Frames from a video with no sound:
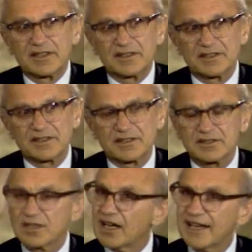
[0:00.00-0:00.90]
Uh,
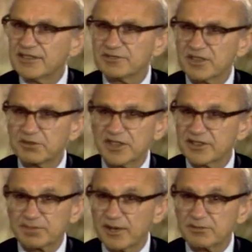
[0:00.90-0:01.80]
I don't think we need to
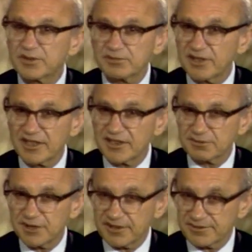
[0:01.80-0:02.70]
spend more money on
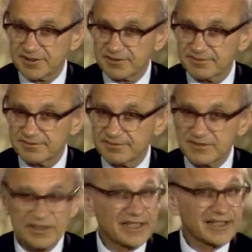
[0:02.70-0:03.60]
welfare.
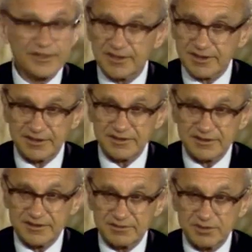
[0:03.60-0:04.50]
Not at all.
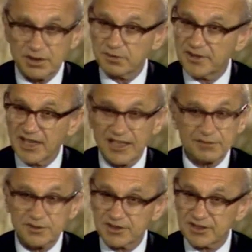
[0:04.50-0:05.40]
But if we had a
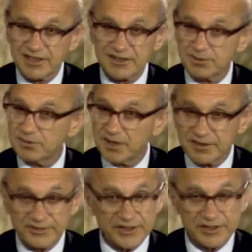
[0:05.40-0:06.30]
more sensible
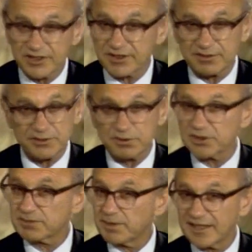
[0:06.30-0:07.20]
welfare system, we
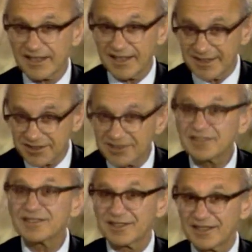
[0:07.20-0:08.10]
would spend less
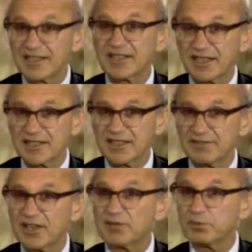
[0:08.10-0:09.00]
and yet give
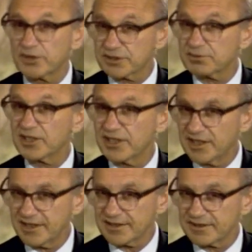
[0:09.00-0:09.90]
help where it's really
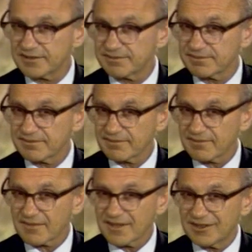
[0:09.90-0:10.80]
needed.
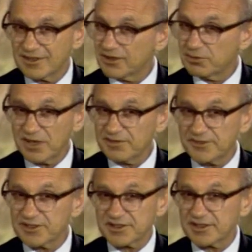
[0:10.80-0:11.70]
You know, the
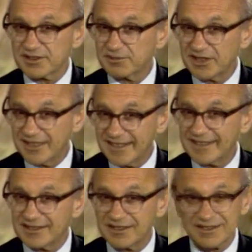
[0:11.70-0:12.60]
welfare system
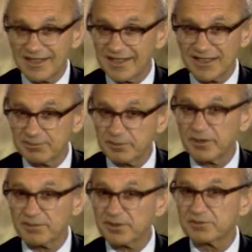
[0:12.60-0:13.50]
today does not help the
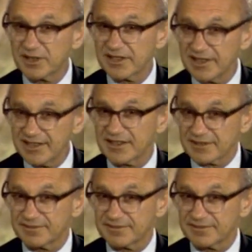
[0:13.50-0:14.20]
people who really need it.